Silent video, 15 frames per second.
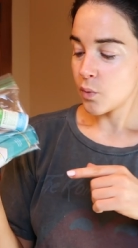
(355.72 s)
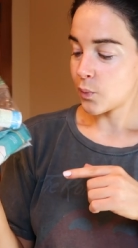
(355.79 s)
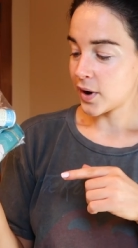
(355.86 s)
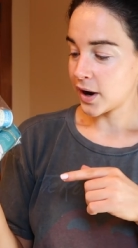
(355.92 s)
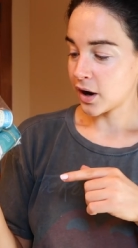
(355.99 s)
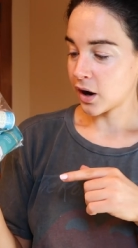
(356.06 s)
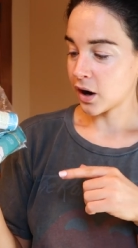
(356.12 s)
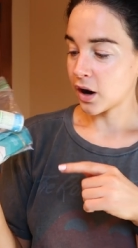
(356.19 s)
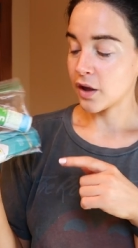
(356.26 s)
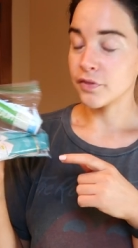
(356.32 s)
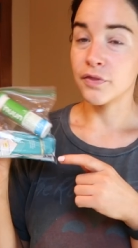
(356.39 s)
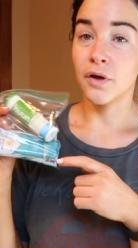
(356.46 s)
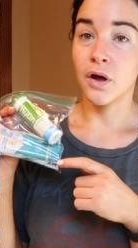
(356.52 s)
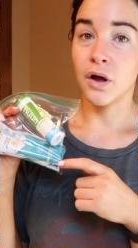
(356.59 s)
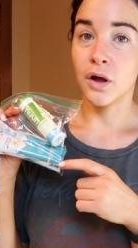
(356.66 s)
where
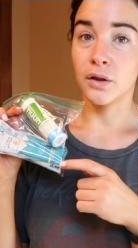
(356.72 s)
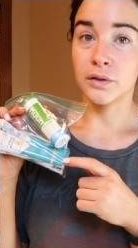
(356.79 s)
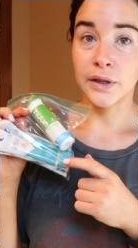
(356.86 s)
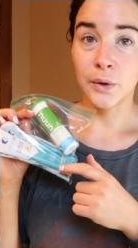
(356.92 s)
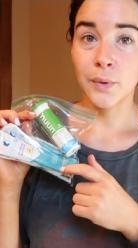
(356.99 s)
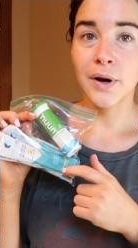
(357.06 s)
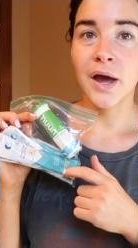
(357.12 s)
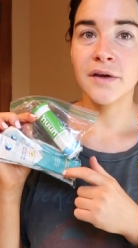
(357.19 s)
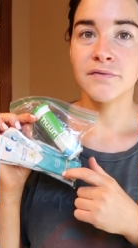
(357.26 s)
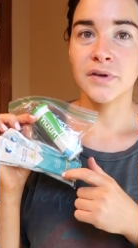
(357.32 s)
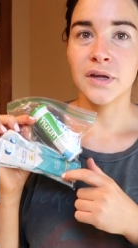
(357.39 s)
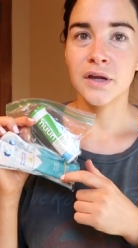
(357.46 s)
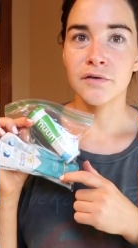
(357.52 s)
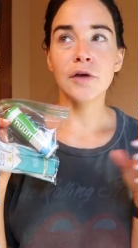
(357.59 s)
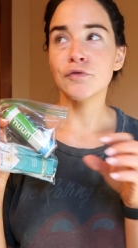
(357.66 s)
the liquid IV,
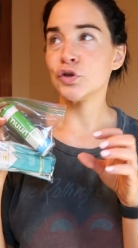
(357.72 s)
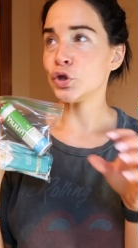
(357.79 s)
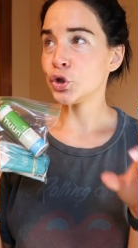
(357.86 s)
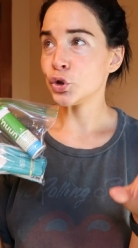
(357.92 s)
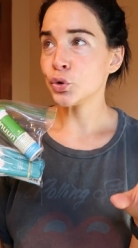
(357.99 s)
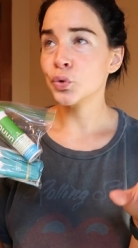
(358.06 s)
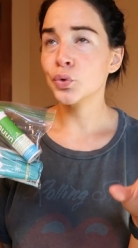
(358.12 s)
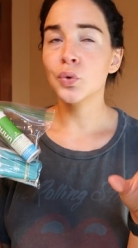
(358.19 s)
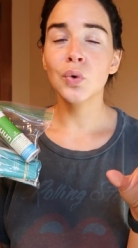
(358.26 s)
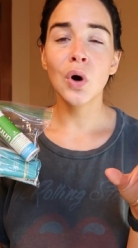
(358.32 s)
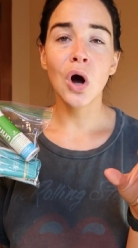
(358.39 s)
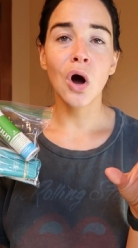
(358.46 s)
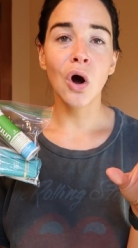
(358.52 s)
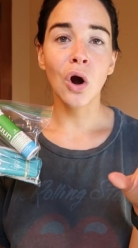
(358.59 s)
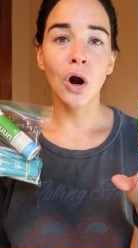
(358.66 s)
if you
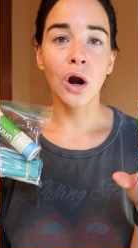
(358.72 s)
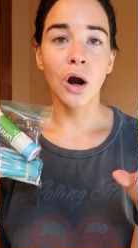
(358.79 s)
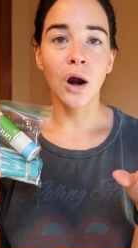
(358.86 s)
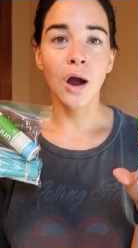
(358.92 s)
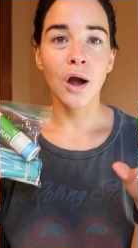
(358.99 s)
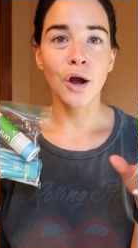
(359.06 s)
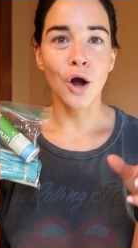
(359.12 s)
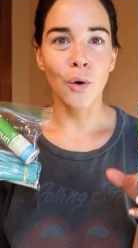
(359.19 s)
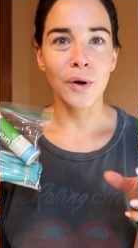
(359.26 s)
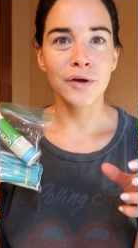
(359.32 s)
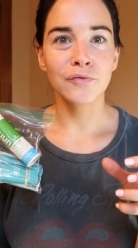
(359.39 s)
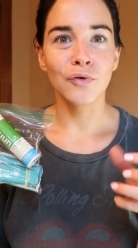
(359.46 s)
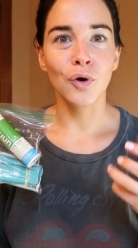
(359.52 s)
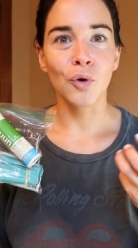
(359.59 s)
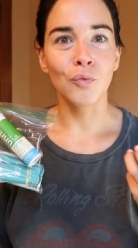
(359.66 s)
are
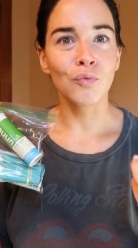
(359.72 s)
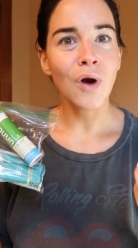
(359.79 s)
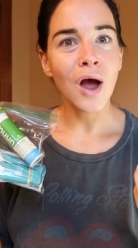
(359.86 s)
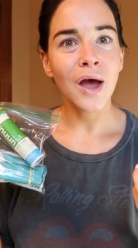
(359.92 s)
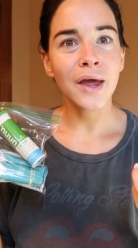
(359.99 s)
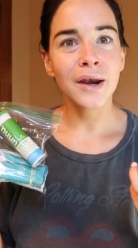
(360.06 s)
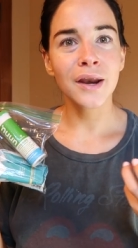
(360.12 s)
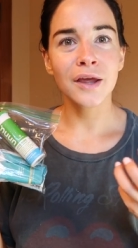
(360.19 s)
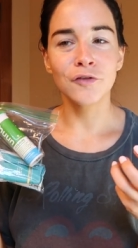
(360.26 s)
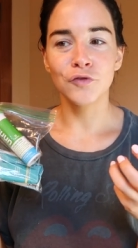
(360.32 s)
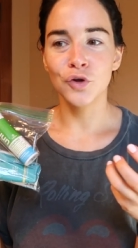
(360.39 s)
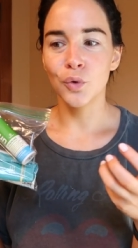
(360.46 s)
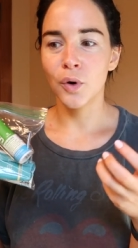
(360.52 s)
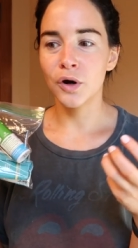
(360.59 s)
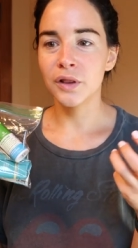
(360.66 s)
going for a run, if
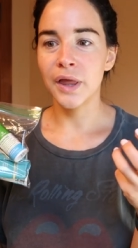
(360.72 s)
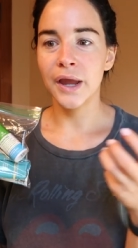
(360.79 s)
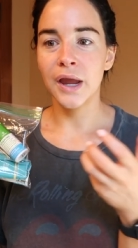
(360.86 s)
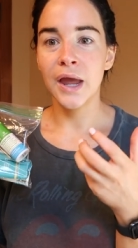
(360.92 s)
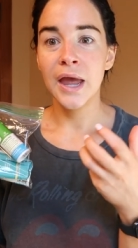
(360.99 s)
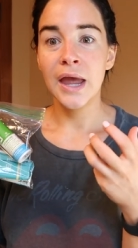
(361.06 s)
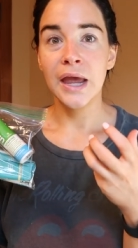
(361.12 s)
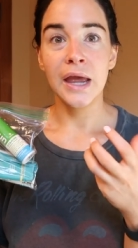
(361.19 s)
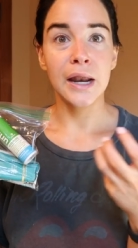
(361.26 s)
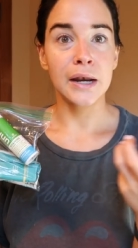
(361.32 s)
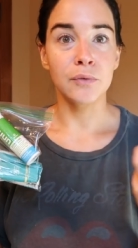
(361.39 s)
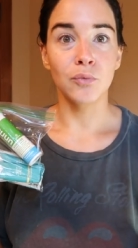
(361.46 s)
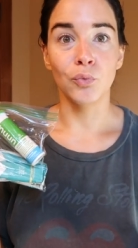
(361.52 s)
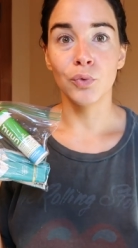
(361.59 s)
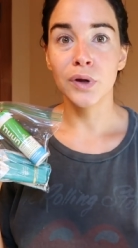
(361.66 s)
you are like
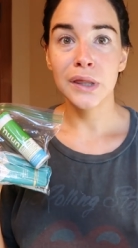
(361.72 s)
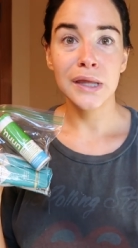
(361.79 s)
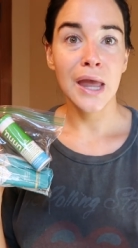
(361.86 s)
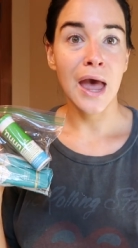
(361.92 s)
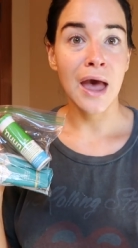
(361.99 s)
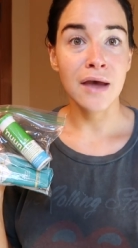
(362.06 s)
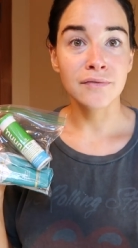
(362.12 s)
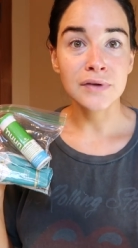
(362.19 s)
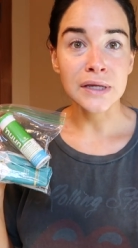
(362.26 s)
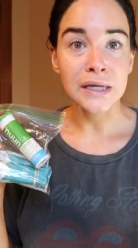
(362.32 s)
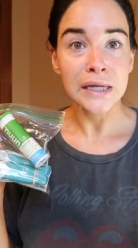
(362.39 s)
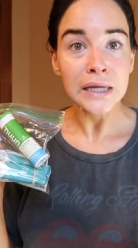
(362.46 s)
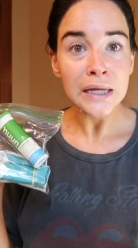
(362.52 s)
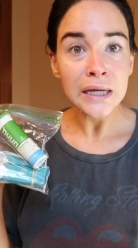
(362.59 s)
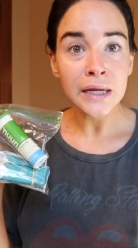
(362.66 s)
in really heavy
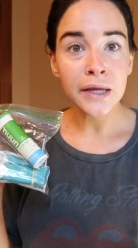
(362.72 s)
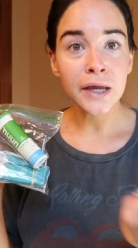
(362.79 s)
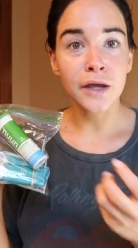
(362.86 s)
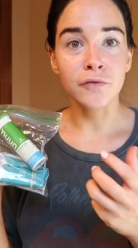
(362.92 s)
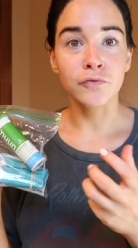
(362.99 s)
heat,